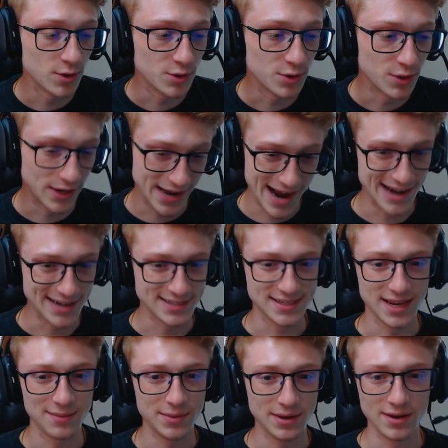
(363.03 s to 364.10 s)
the
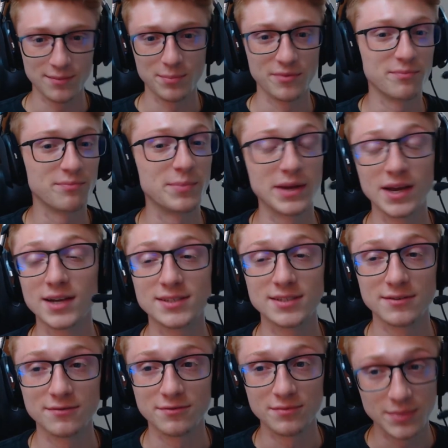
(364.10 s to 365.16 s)
content because
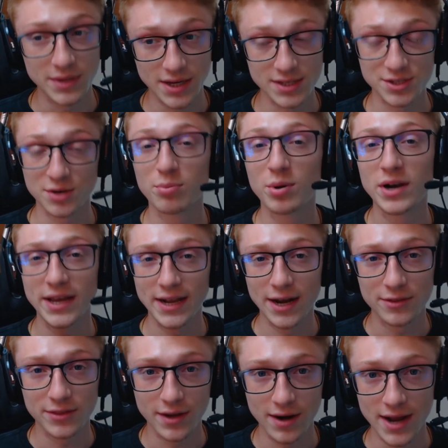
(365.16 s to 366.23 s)
you're putting it out
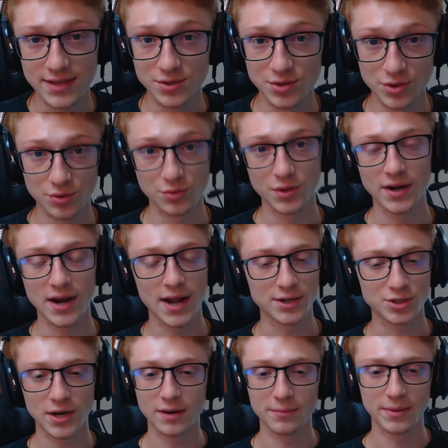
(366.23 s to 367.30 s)
there as you. You're not
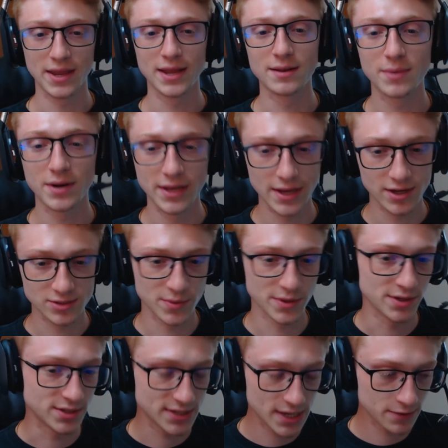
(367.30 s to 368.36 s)
trying to be anybody else but
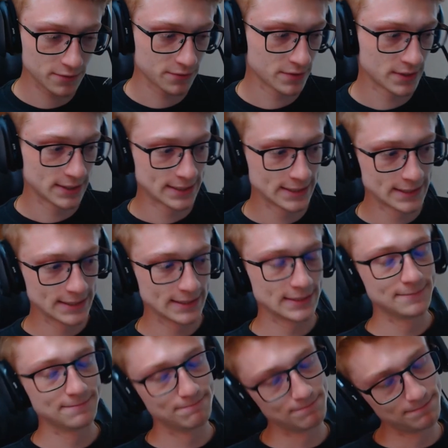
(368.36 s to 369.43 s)
yourself.
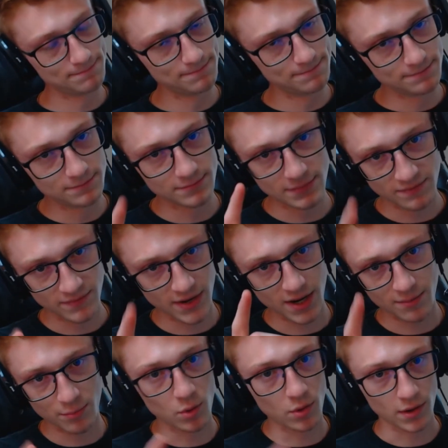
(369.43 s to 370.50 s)
Very
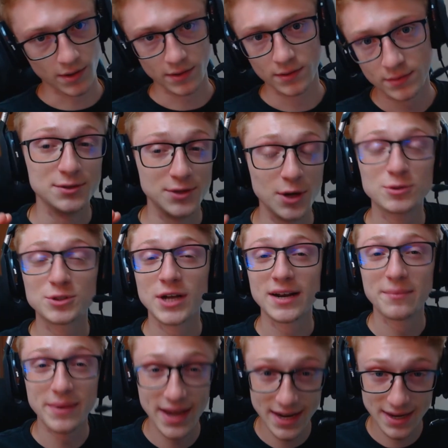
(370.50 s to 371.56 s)
important. Don't try to
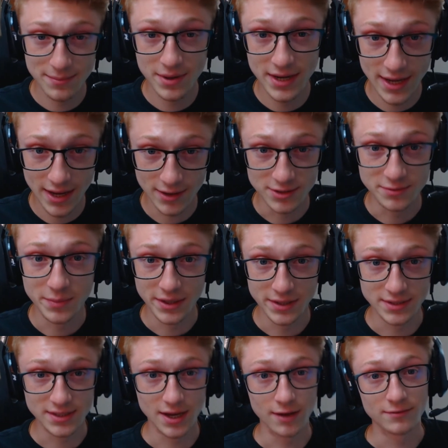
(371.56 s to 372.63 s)
be anybody else but
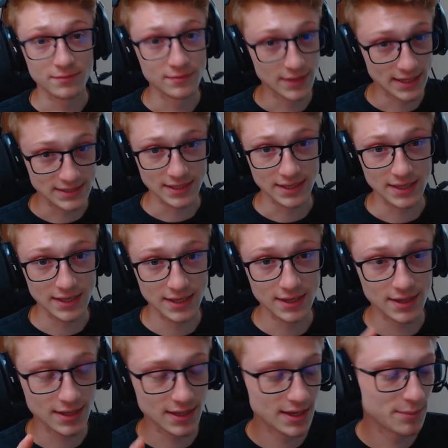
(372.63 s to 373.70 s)
yourself. That's a key
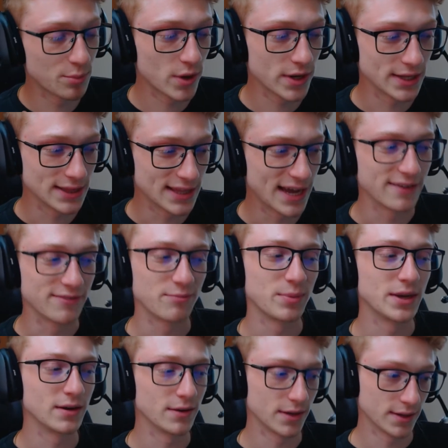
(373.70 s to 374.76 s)
point in life,
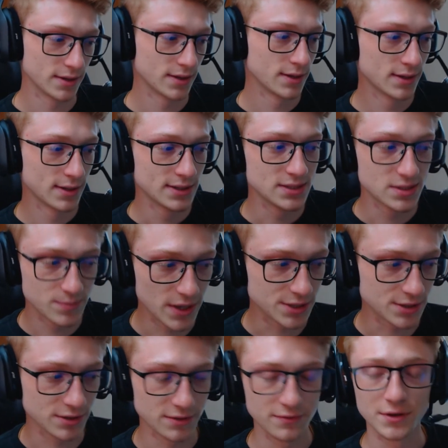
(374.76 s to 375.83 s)
period,
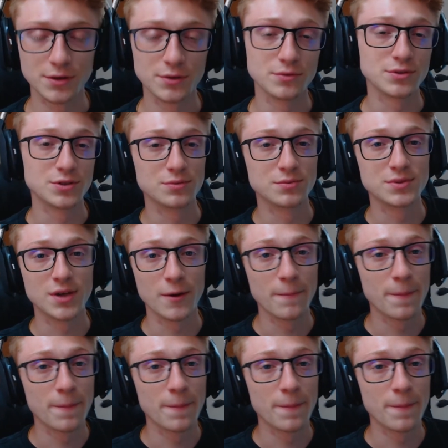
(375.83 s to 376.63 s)
especially for YouTube. So